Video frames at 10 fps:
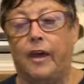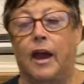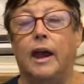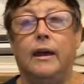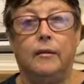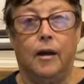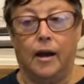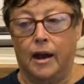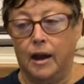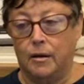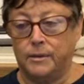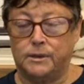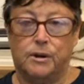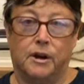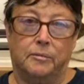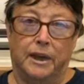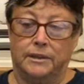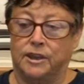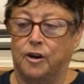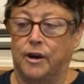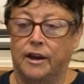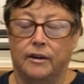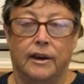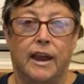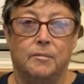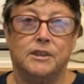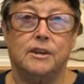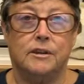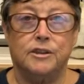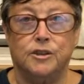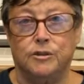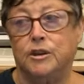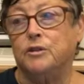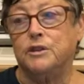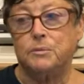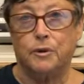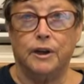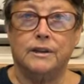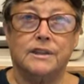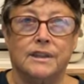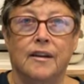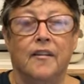I, I always recommend going on Amazon to use books